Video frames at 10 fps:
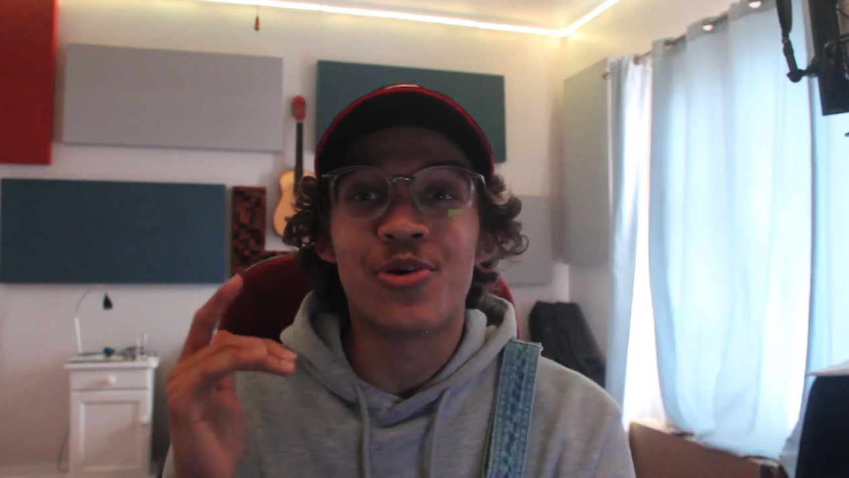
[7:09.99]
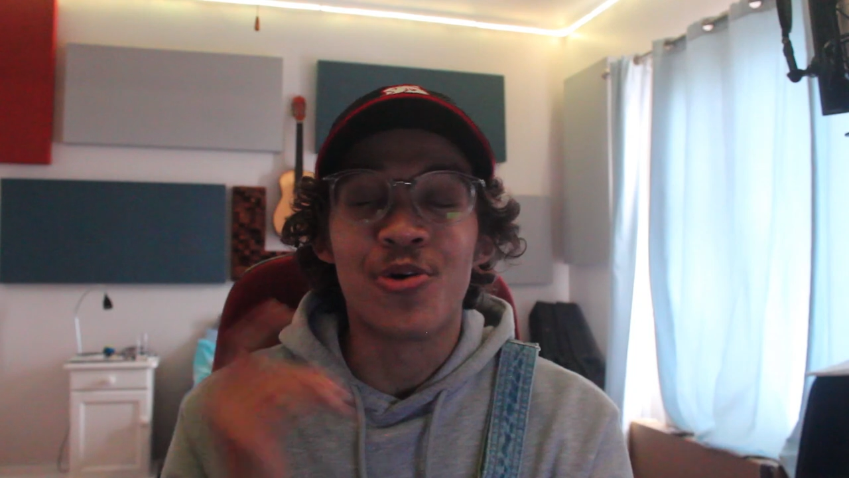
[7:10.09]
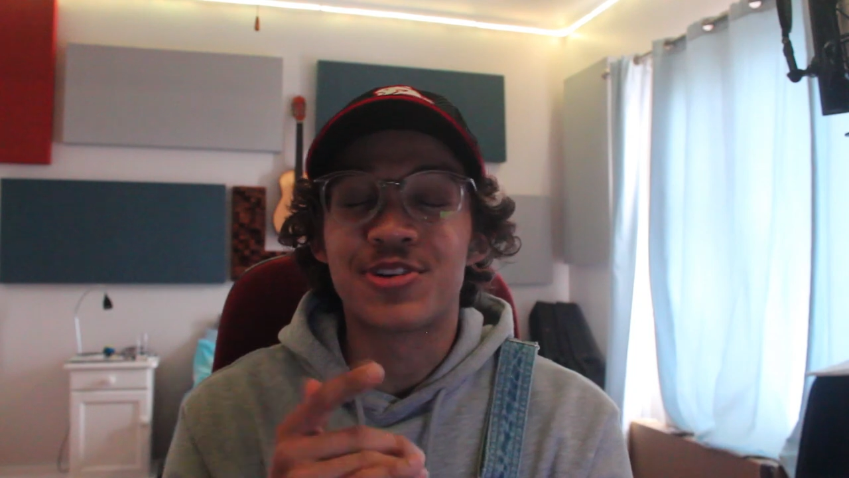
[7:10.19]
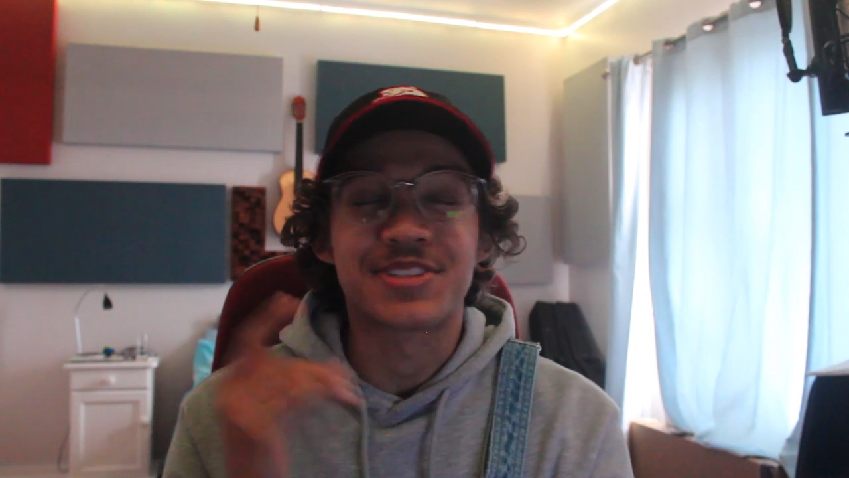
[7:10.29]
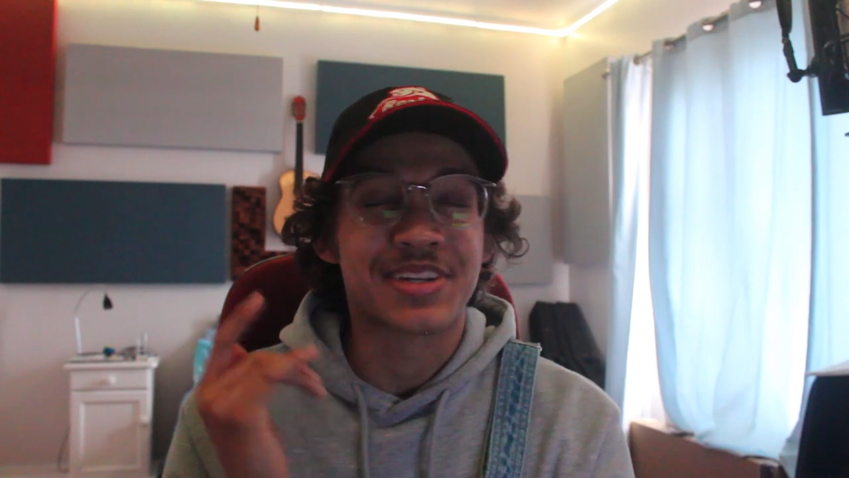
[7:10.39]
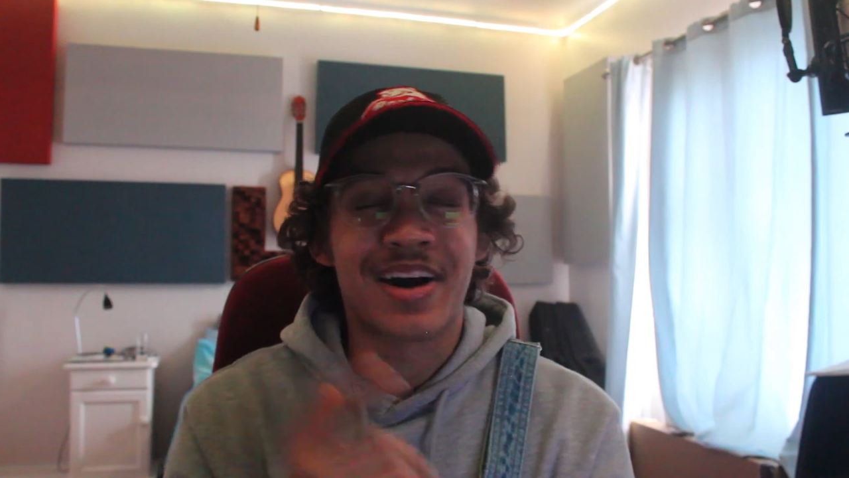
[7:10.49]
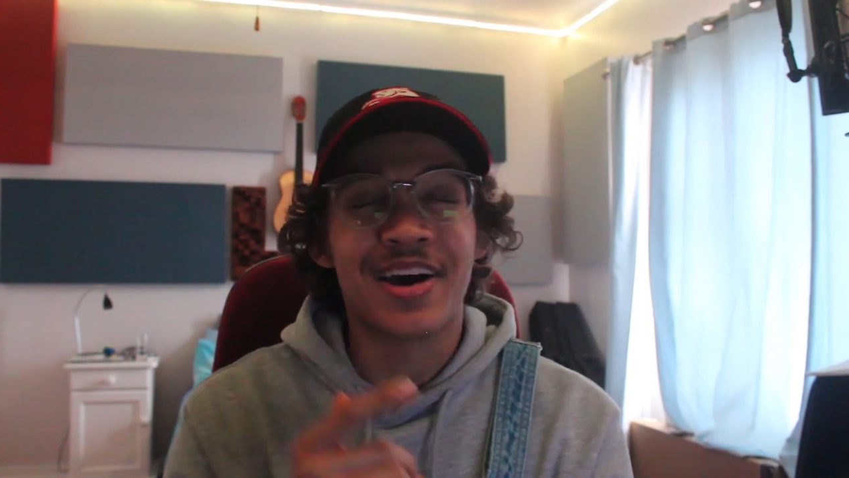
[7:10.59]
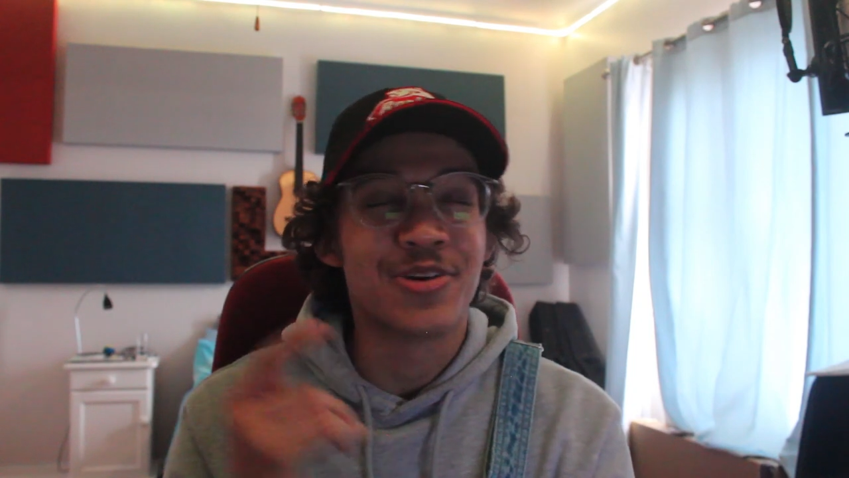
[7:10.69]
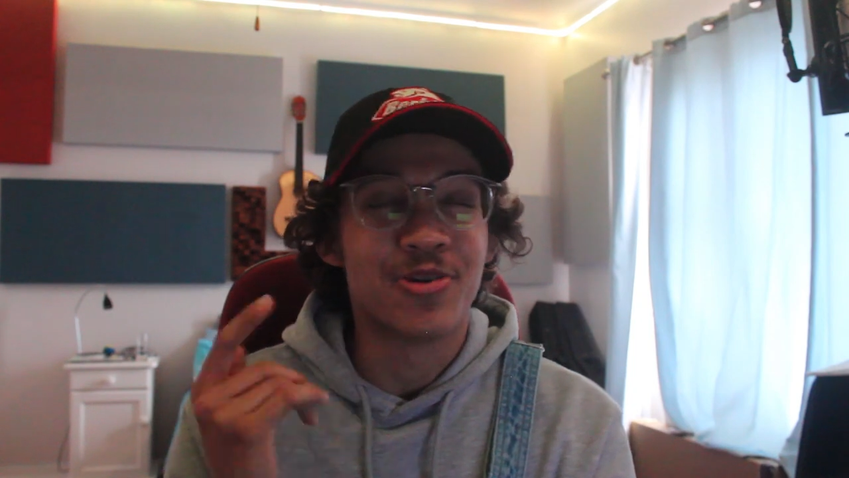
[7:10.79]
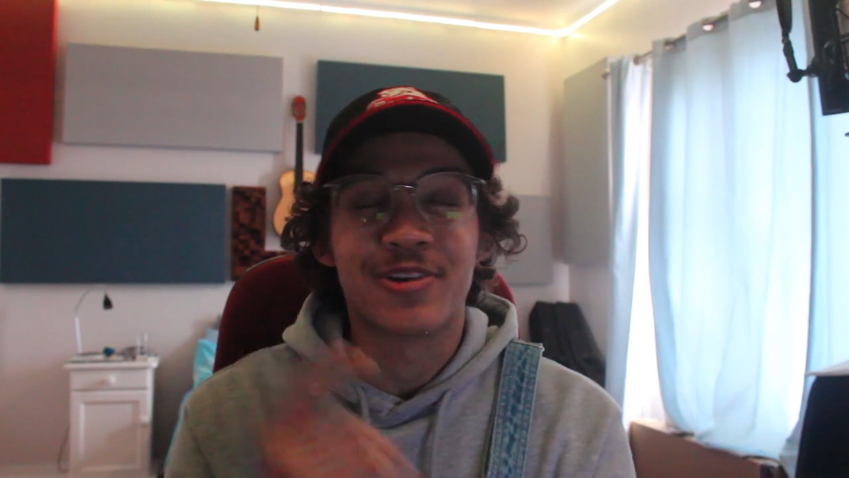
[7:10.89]
gorgeous
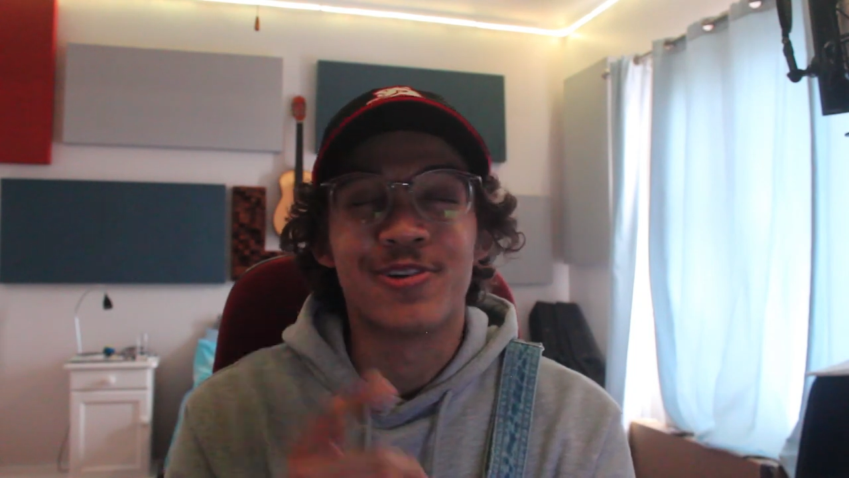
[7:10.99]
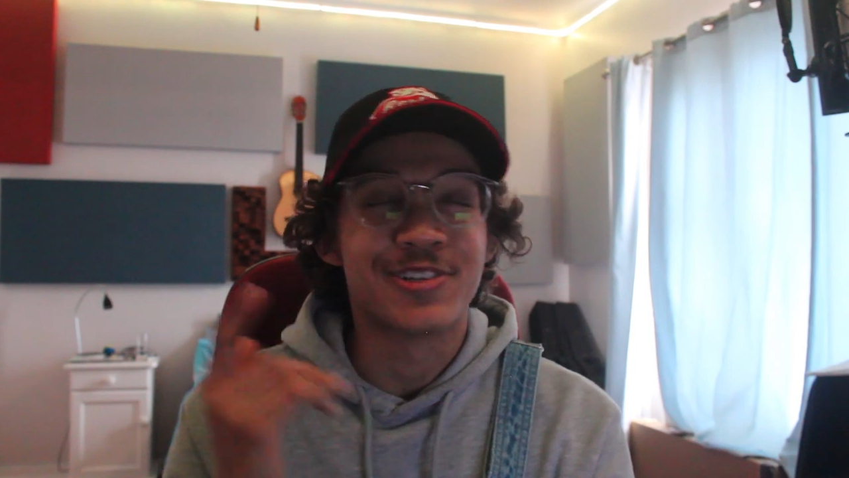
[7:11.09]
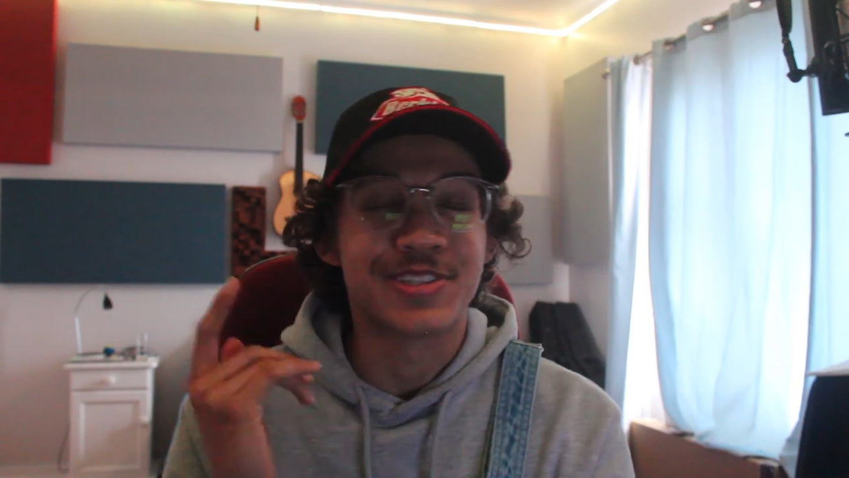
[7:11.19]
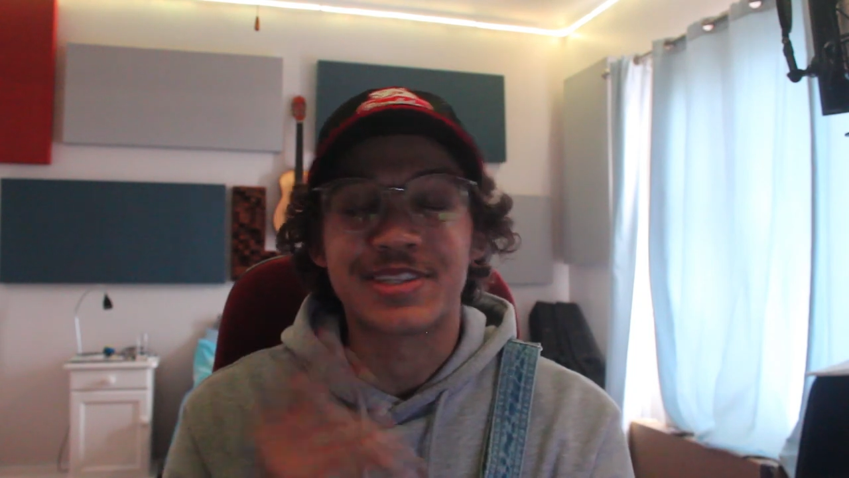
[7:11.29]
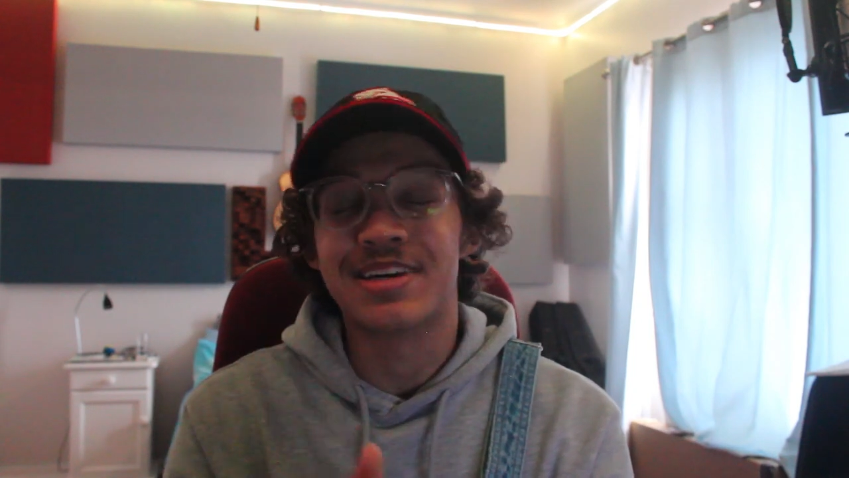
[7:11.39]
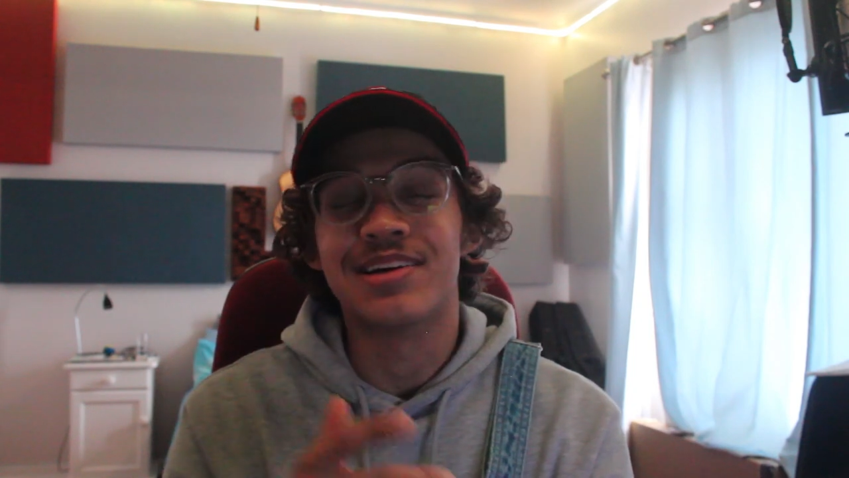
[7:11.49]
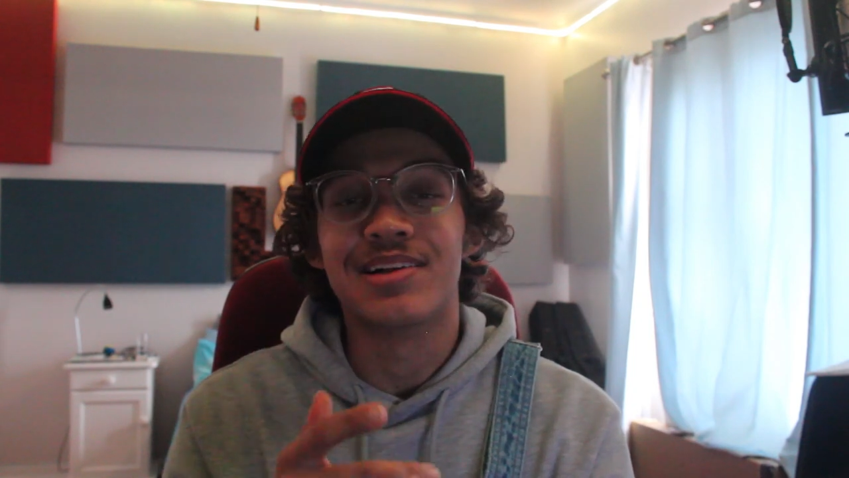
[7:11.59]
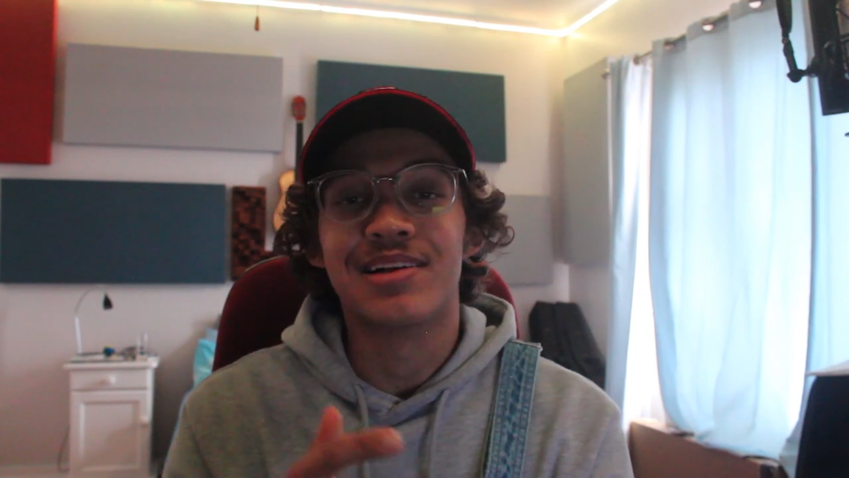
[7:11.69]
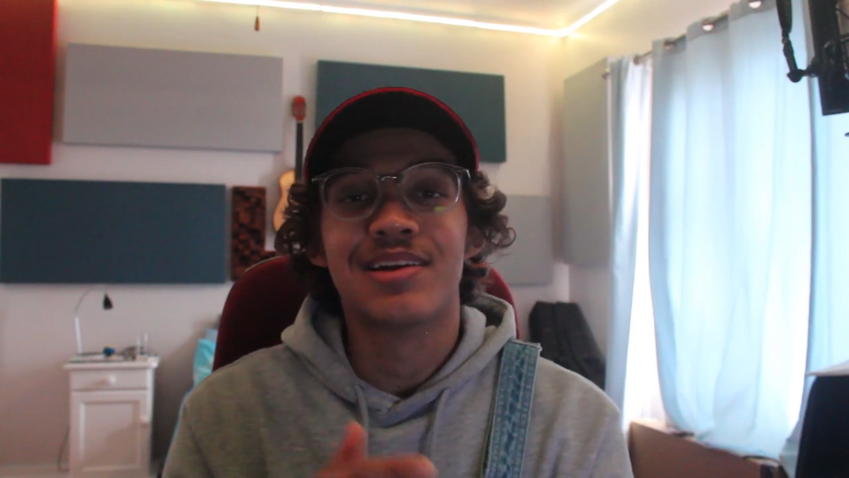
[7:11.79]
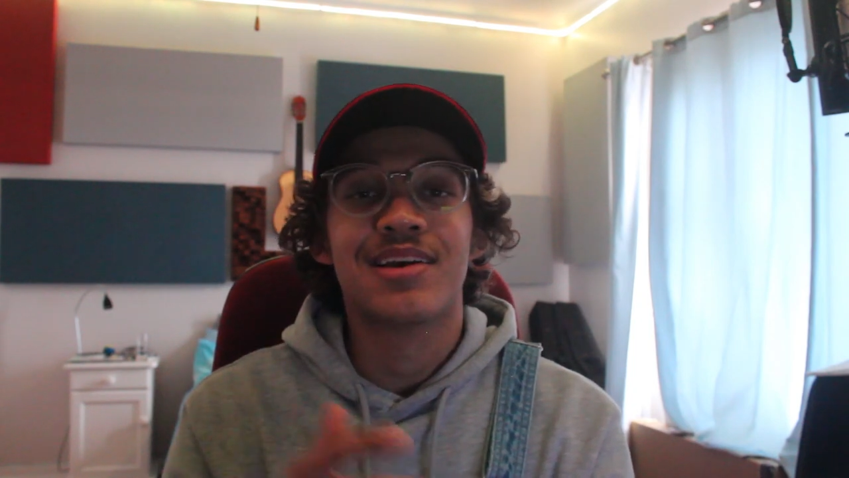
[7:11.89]
guy or a gorgeous
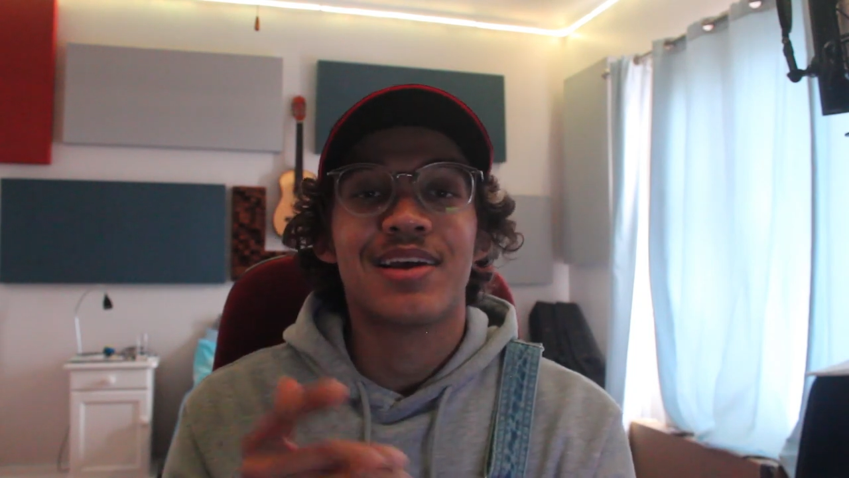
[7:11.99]
girl